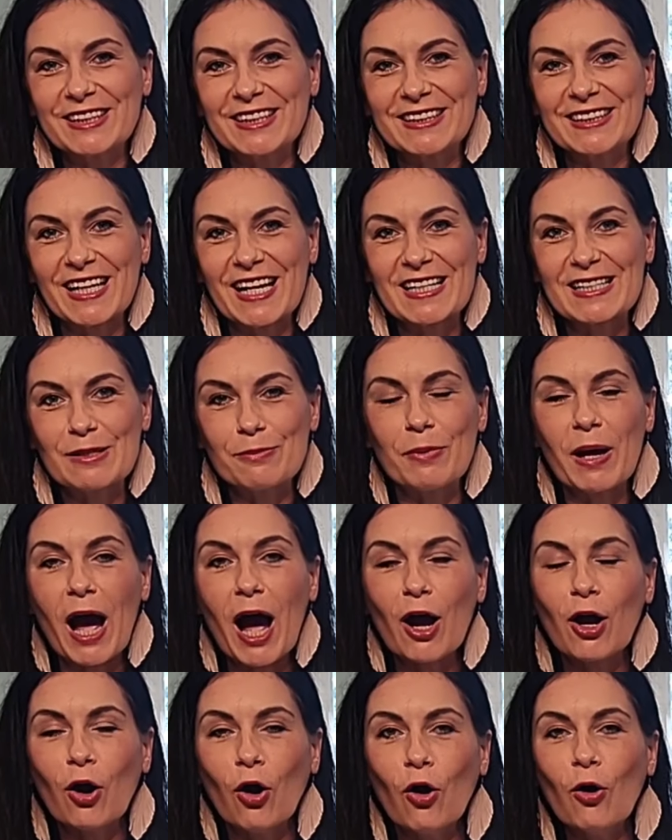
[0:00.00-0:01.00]
for this recipe.
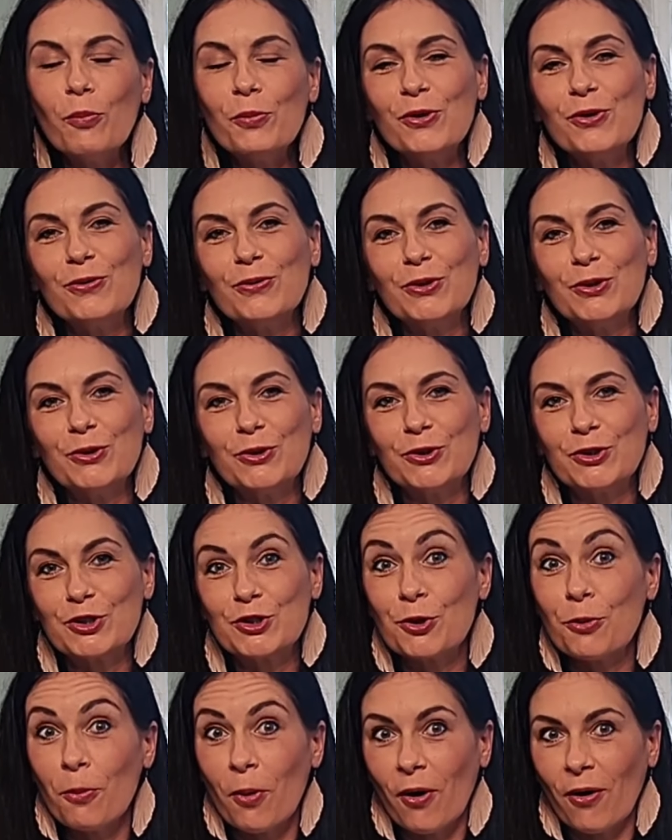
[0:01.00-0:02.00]
I hope you will
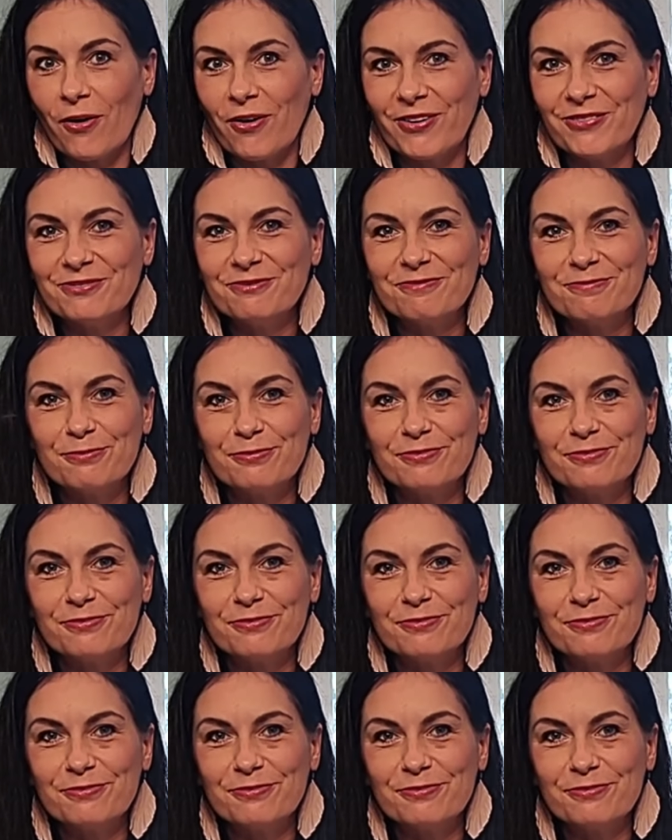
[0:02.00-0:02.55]
cook tomorrow